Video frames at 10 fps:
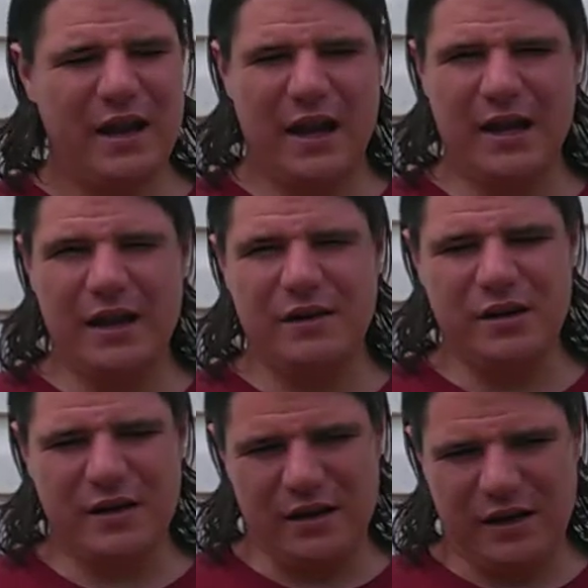
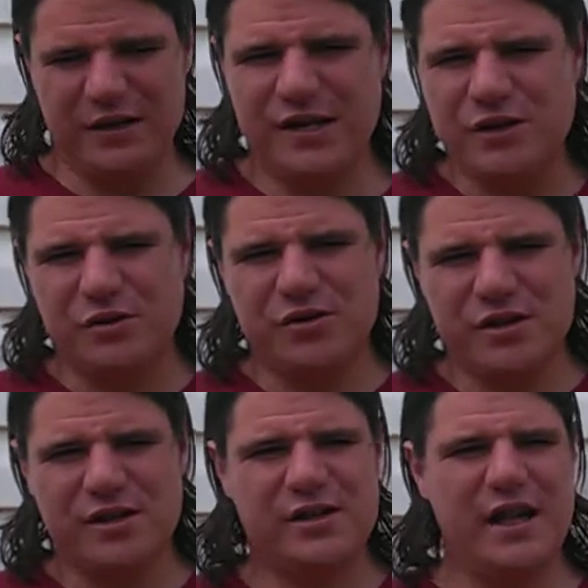it continues
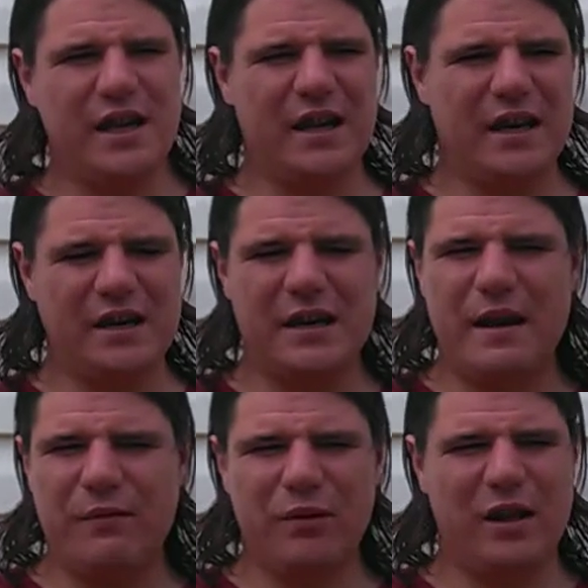to this day, and it
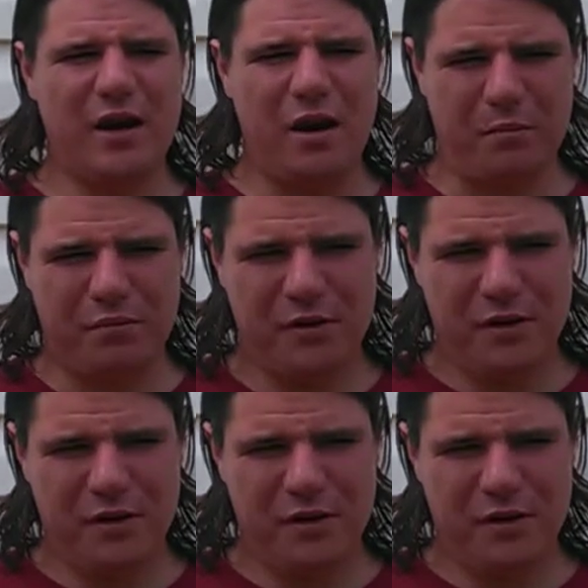never let up.